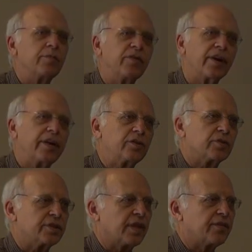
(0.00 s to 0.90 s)
some very
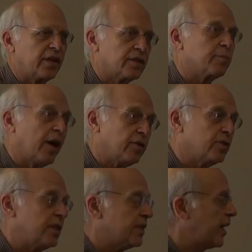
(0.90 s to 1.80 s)
interesting things about U
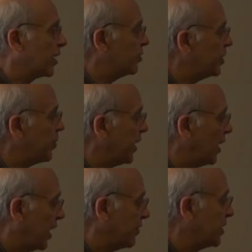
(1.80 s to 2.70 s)
C Santa Cruz. He paid a
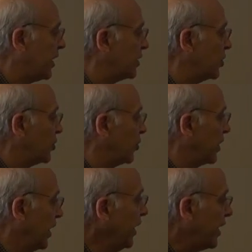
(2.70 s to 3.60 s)
lot of attention to it.